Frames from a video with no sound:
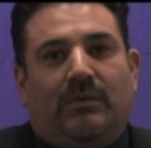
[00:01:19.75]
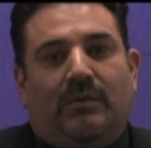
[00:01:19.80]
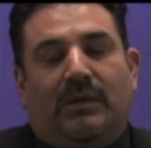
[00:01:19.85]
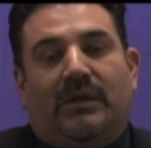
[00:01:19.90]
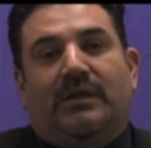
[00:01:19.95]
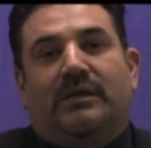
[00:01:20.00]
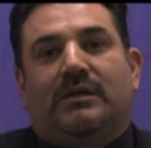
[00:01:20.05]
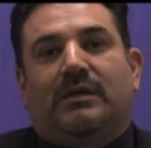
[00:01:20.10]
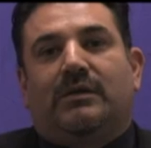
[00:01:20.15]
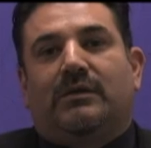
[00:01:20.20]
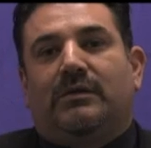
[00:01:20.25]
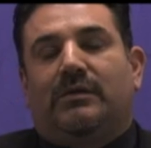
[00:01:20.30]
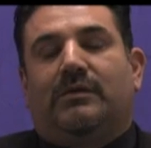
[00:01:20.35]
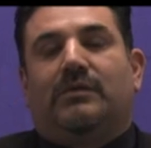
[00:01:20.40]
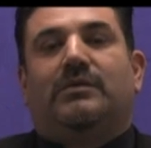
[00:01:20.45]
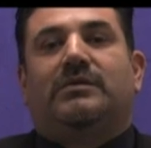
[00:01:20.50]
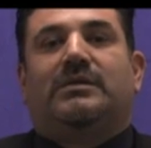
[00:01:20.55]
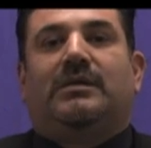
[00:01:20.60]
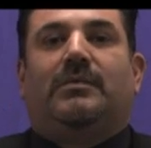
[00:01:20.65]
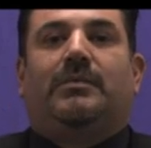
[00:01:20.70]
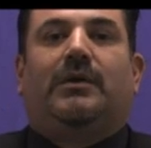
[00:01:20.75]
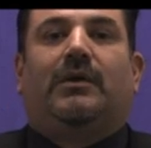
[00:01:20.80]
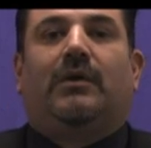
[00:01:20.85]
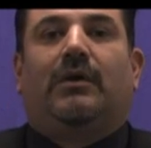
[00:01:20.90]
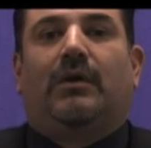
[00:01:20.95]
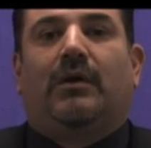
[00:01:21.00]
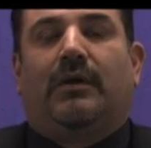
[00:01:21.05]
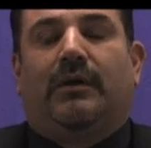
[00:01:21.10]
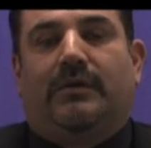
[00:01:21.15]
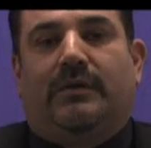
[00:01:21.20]
We continued to do
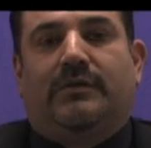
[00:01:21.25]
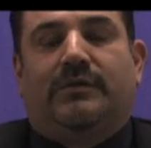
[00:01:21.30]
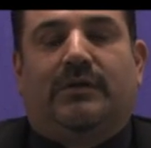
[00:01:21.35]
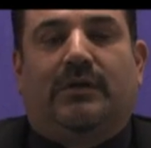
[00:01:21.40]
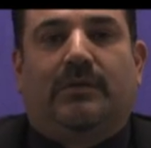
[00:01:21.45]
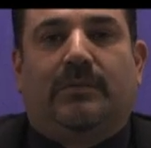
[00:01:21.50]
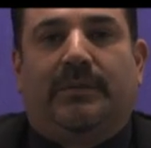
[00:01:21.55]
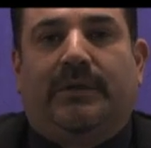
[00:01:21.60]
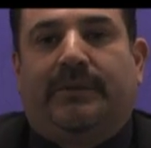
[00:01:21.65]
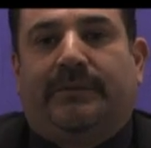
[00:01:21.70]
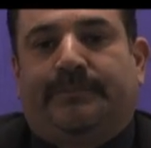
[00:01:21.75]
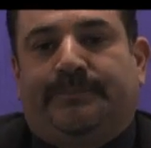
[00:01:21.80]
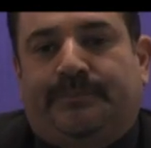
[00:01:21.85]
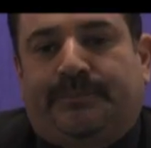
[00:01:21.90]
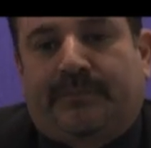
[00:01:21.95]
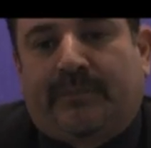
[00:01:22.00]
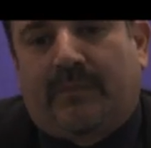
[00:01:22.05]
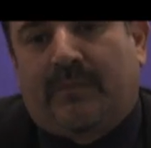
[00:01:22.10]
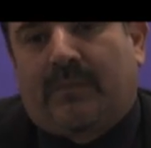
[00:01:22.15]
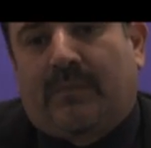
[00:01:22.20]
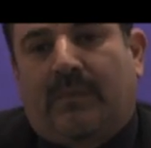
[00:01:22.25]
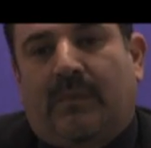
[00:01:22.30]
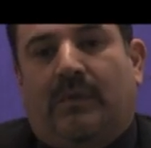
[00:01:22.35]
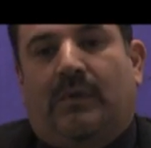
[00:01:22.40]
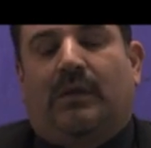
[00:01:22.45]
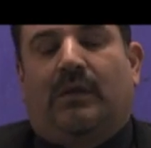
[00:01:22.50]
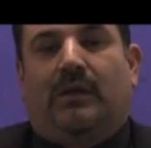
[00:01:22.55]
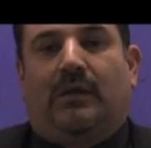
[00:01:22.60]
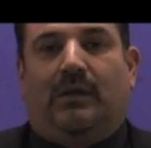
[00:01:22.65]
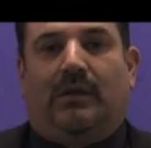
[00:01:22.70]
CPR on the gentleman,
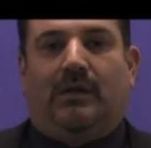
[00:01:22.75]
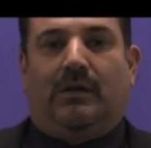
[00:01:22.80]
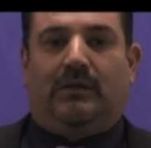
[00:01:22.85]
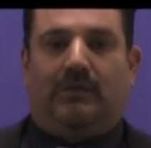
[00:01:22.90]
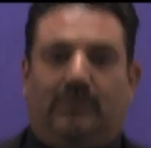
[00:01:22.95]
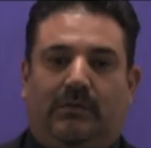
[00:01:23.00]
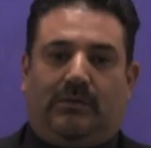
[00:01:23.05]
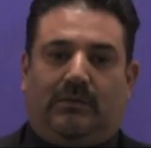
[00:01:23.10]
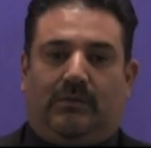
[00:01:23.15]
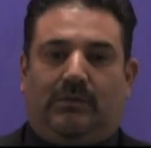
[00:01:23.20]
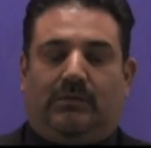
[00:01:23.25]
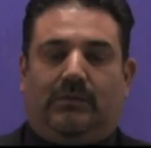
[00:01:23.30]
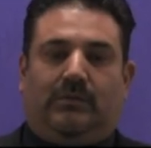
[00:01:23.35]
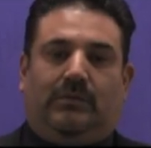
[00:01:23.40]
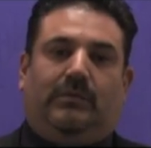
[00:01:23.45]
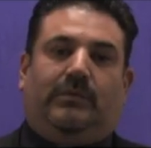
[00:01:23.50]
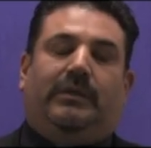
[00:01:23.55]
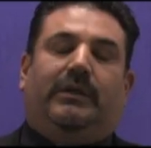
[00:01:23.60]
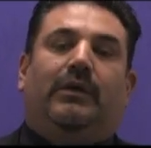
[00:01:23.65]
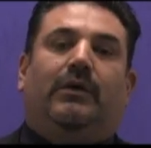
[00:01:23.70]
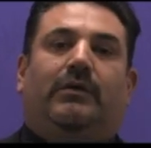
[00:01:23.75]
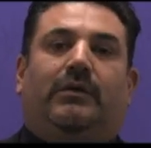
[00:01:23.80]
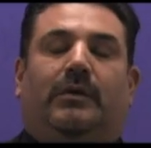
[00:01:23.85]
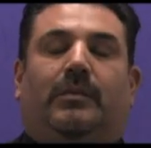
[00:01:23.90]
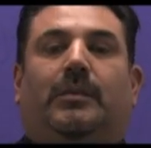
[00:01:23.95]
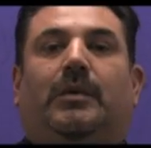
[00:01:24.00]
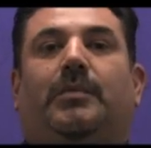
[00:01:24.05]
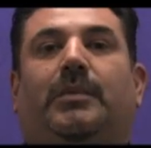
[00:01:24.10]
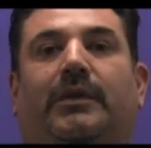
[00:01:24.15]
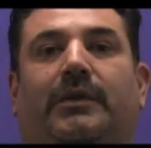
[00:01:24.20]
and we loaded
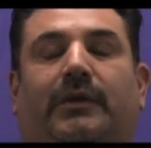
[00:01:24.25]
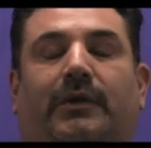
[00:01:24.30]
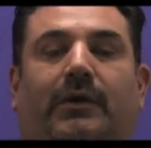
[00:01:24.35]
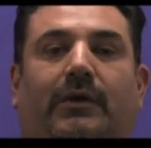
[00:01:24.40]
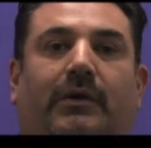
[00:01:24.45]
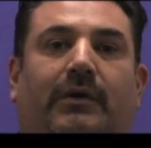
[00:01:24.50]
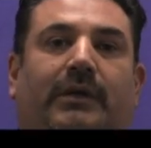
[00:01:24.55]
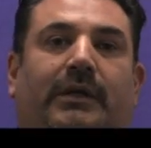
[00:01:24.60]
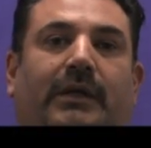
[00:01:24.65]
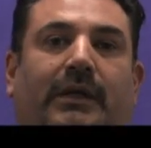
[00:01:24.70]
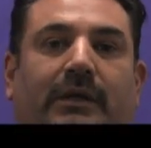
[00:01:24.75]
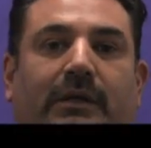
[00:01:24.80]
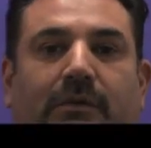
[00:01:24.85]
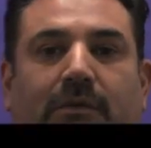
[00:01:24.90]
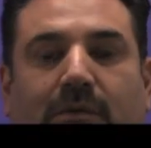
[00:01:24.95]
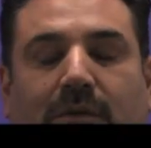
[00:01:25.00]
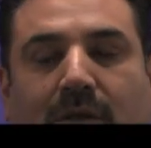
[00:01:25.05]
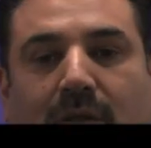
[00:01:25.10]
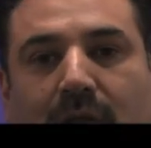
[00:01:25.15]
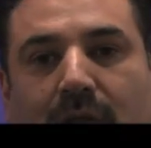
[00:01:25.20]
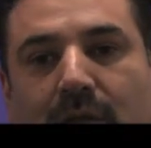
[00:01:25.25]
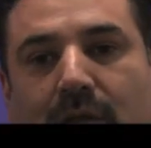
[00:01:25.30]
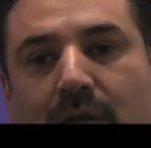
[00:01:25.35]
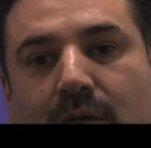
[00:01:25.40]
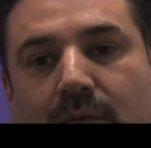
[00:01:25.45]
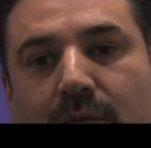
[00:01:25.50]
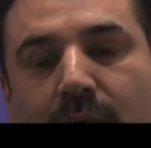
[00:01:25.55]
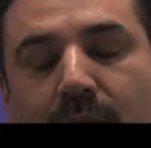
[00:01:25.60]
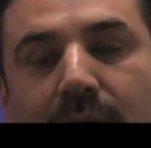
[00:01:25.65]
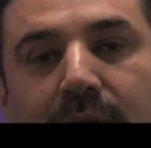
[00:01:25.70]
him up on the gurney, and
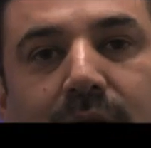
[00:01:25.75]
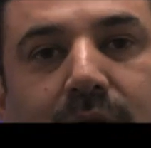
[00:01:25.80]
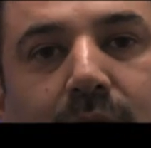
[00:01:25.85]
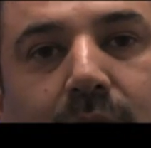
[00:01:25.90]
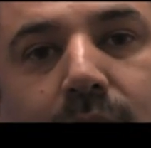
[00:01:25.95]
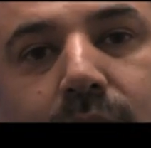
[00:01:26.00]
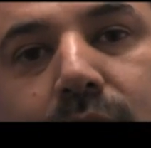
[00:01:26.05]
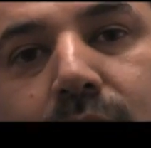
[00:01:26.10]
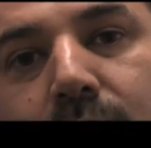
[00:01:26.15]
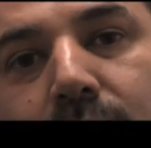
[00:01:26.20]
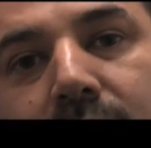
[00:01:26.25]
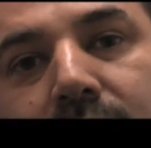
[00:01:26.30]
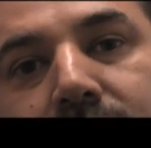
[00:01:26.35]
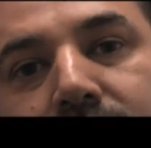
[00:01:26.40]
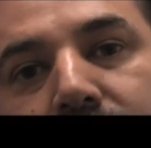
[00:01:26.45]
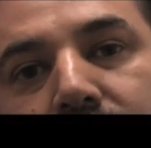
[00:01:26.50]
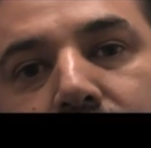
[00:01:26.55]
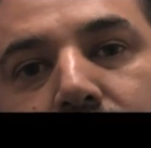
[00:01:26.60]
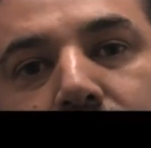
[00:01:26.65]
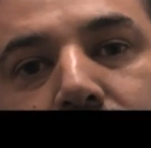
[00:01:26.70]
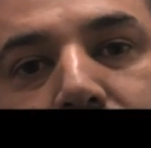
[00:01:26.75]
we went code 3 to